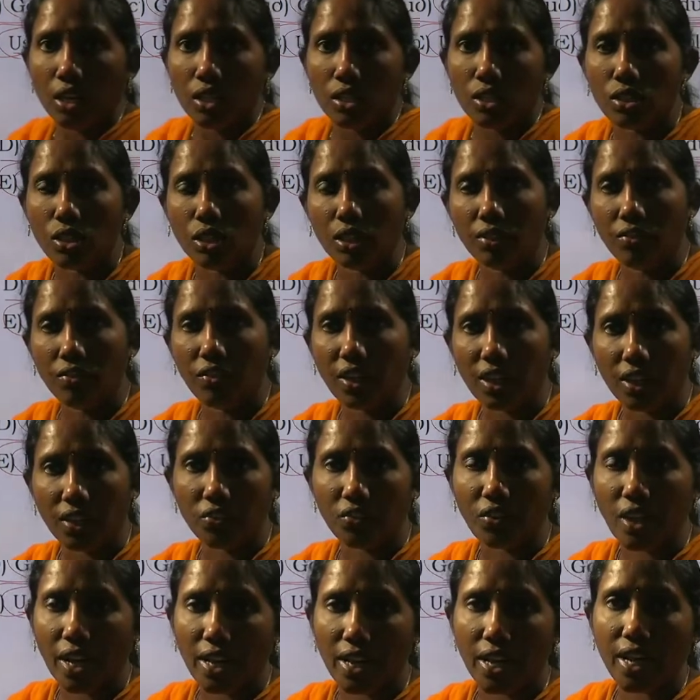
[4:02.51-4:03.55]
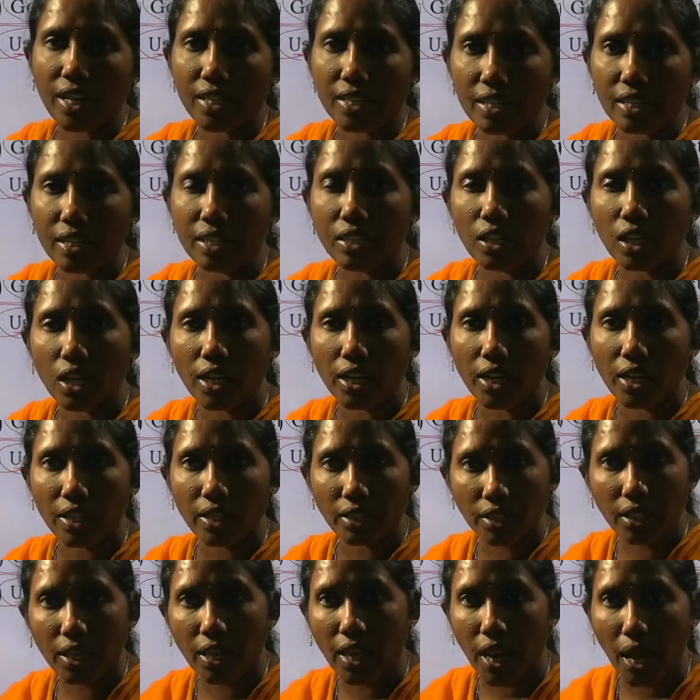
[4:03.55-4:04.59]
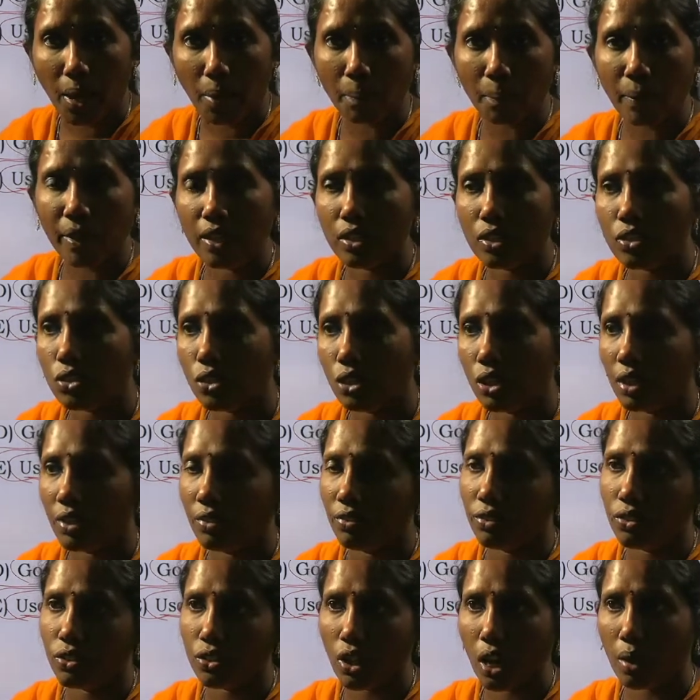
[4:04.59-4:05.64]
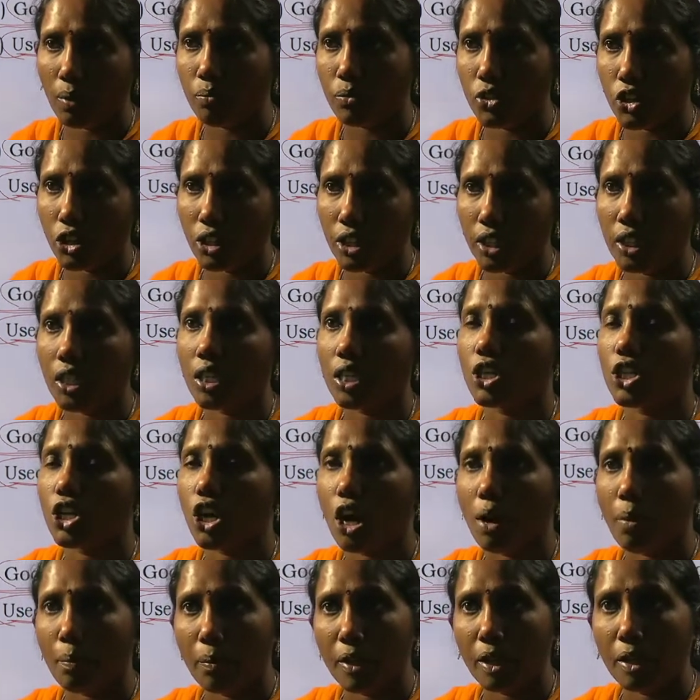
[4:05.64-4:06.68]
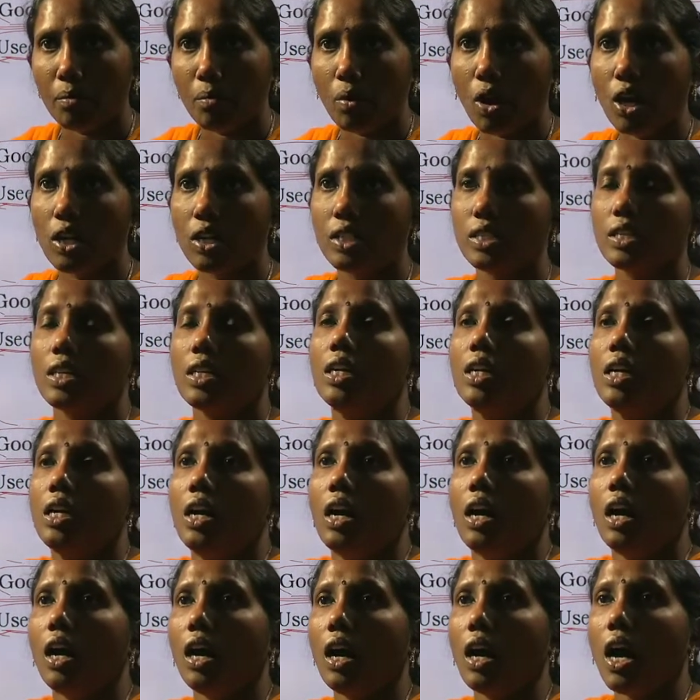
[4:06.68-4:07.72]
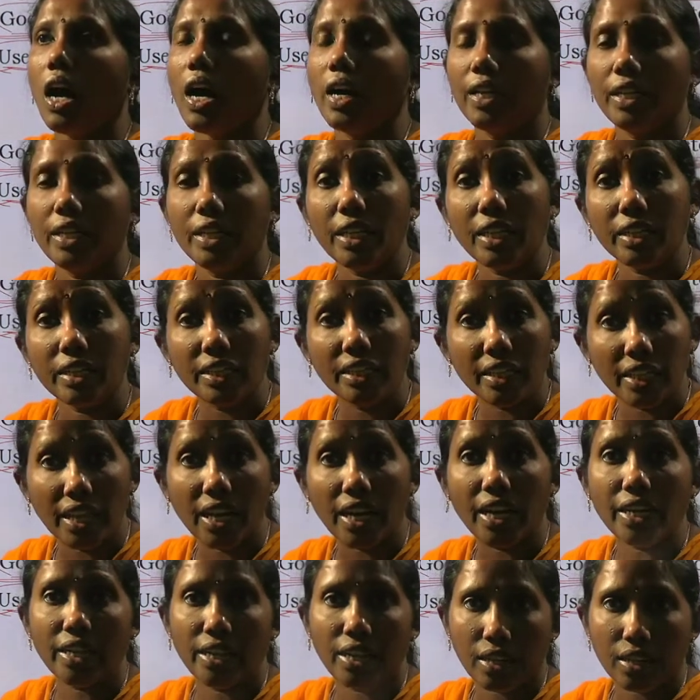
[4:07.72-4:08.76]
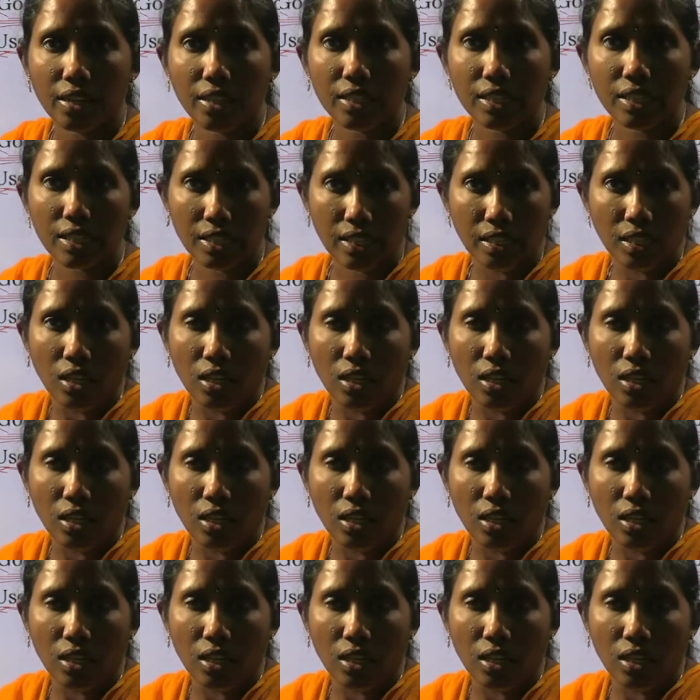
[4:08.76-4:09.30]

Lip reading: So if any fire accident or anything happens, so if you observe in the shopping malls or in a theaters,